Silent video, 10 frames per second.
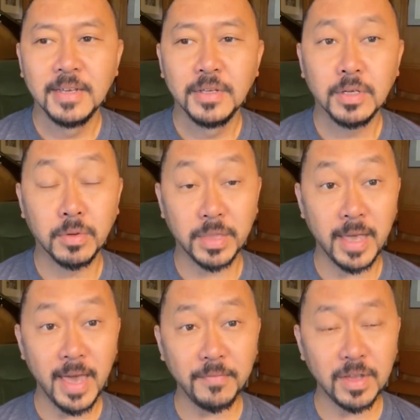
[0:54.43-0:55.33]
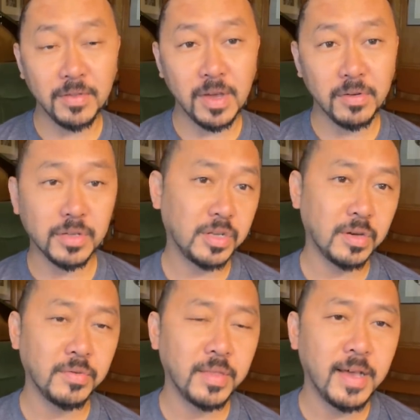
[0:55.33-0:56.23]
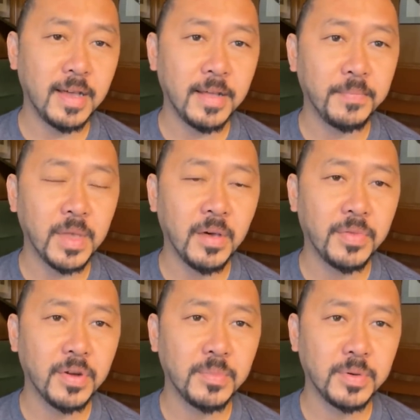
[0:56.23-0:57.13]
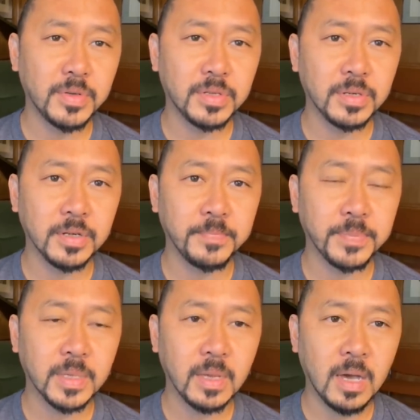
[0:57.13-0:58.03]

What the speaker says: So what they have done though is shown that a third booster